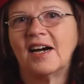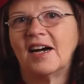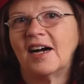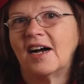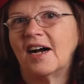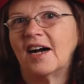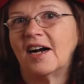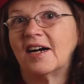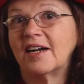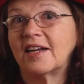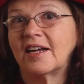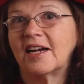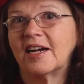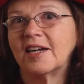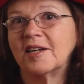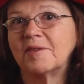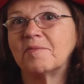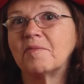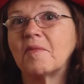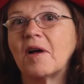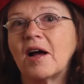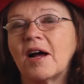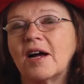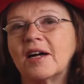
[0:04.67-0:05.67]
Hi,
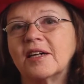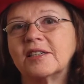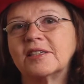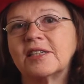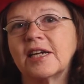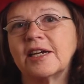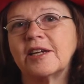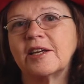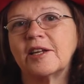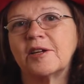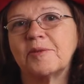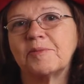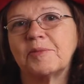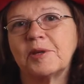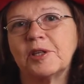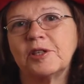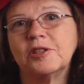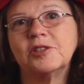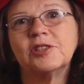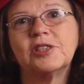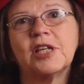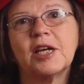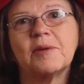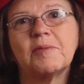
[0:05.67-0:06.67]
I'm Diana
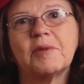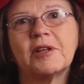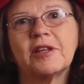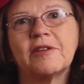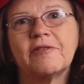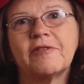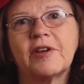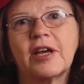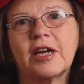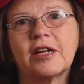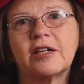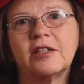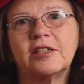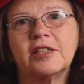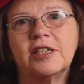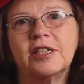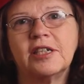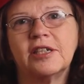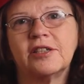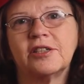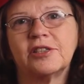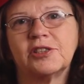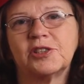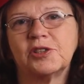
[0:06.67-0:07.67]
Pearce. I'm on the faculty
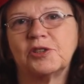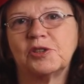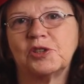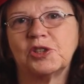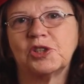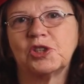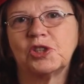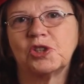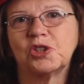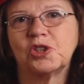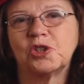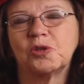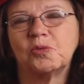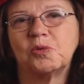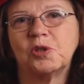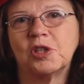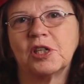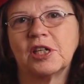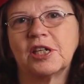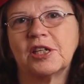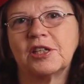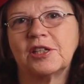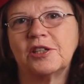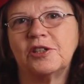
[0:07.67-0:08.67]
at the School of Social
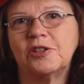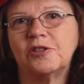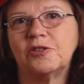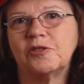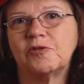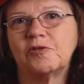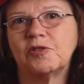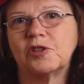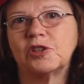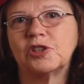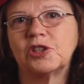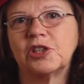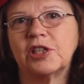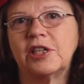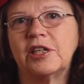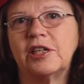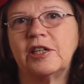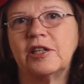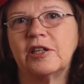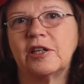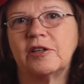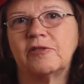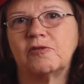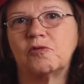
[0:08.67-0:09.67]
Work at the
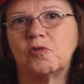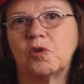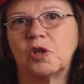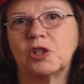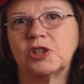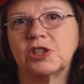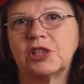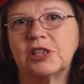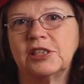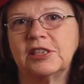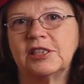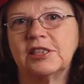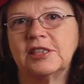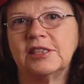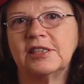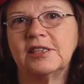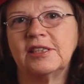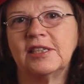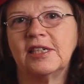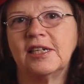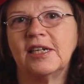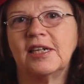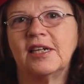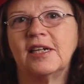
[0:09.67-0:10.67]
University of Washington,
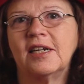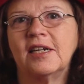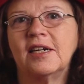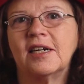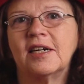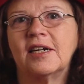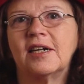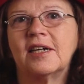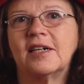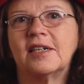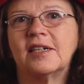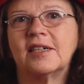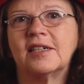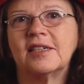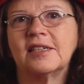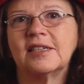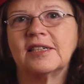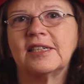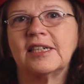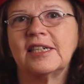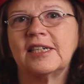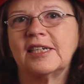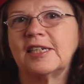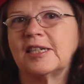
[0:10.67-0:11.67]

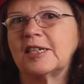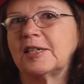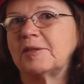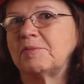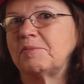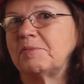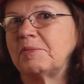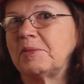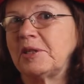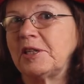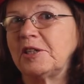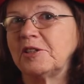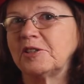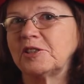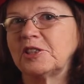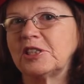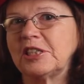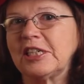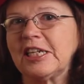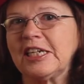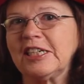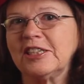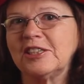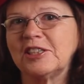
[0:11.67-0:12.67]
and I'm here
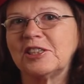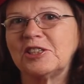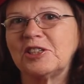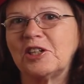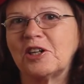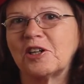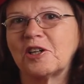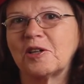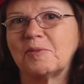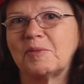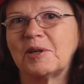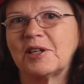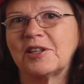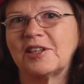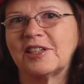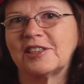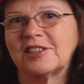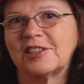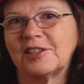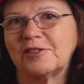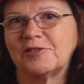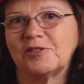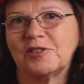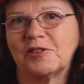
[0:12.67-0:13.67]
today to talk about the
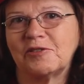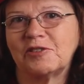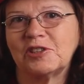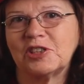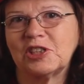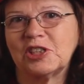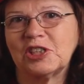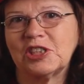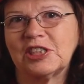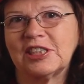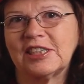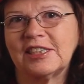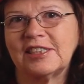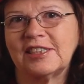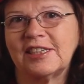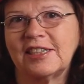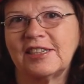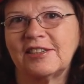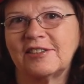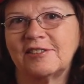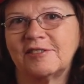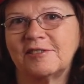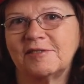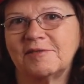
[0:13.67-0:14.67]
self-sufficiency
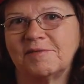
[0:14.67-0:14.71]
standard.